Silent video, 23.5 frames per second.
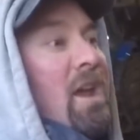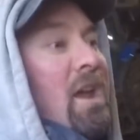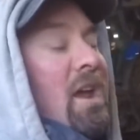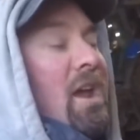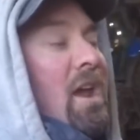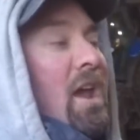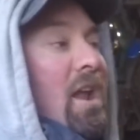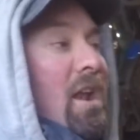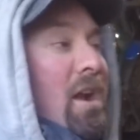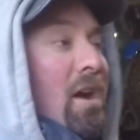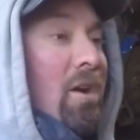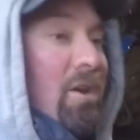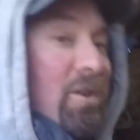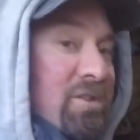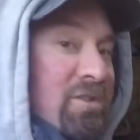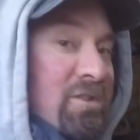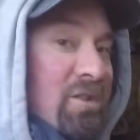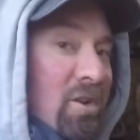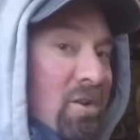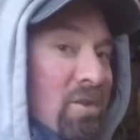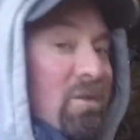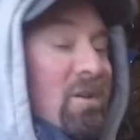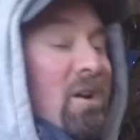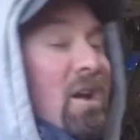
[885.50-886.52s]
And
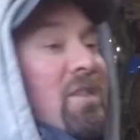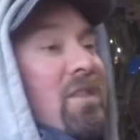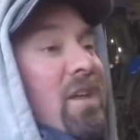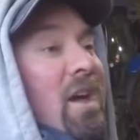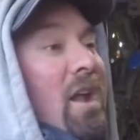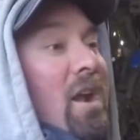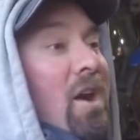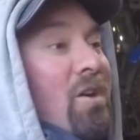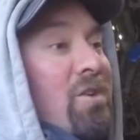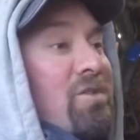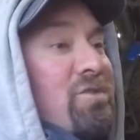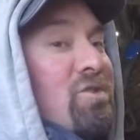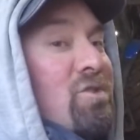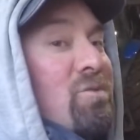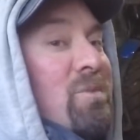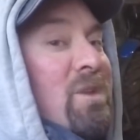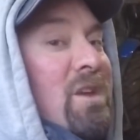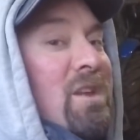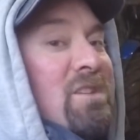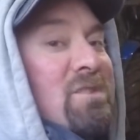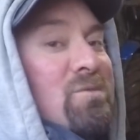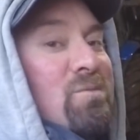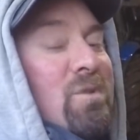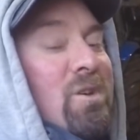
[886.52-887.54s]
also, that also
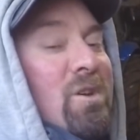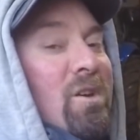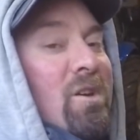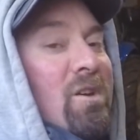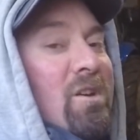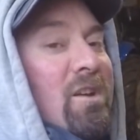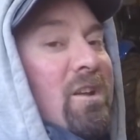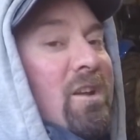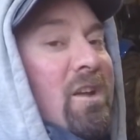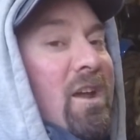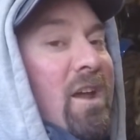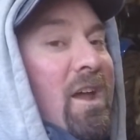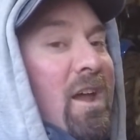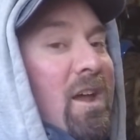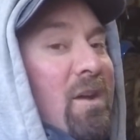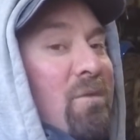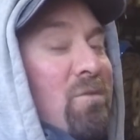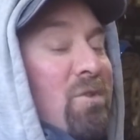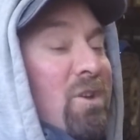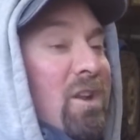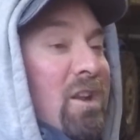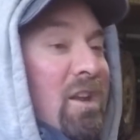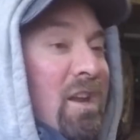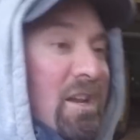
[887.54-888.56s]
means we're going
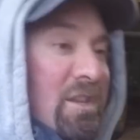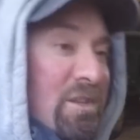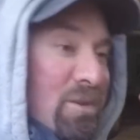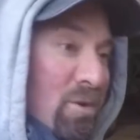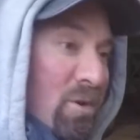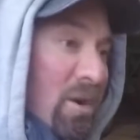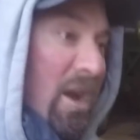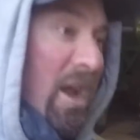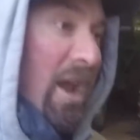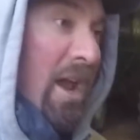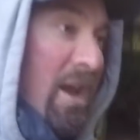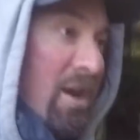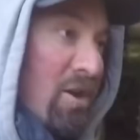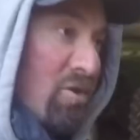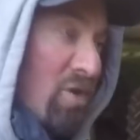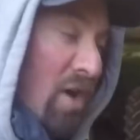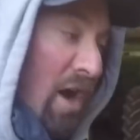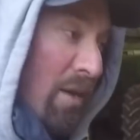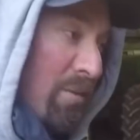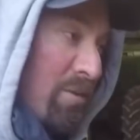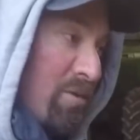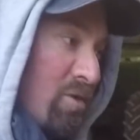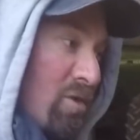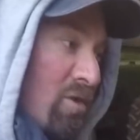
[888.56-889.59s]
to get to our hay
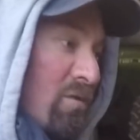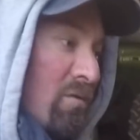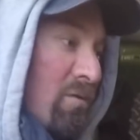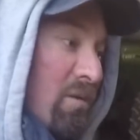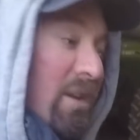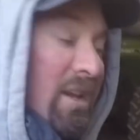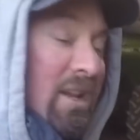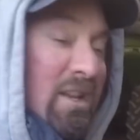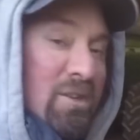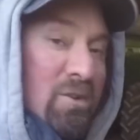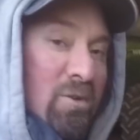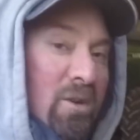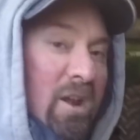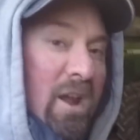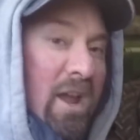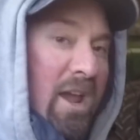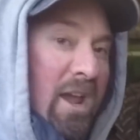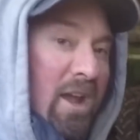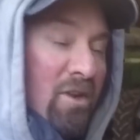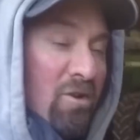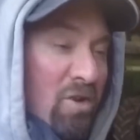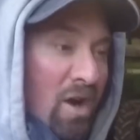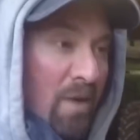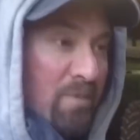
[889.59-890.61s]
crop sooner. If we get to our
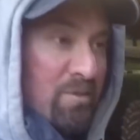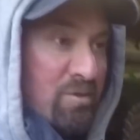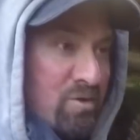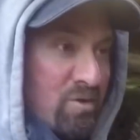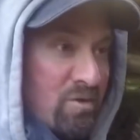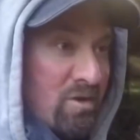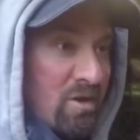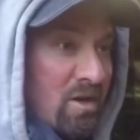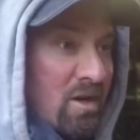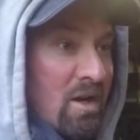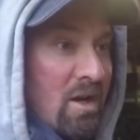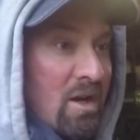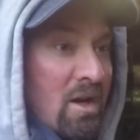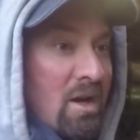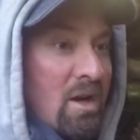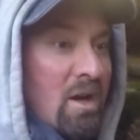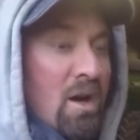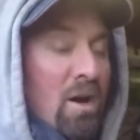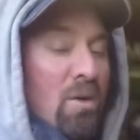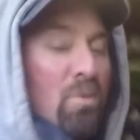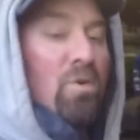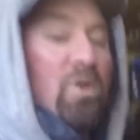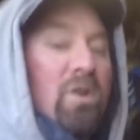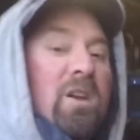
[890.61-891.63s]
hay crop sooner,
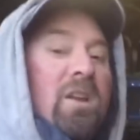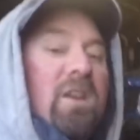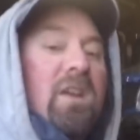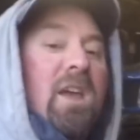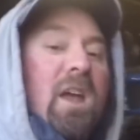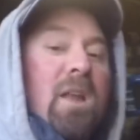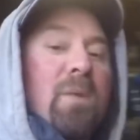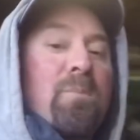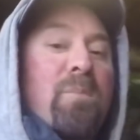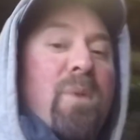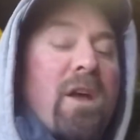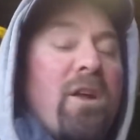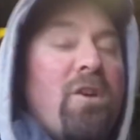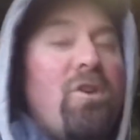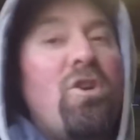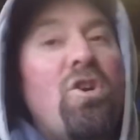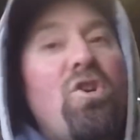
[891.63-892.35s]
we're going to get better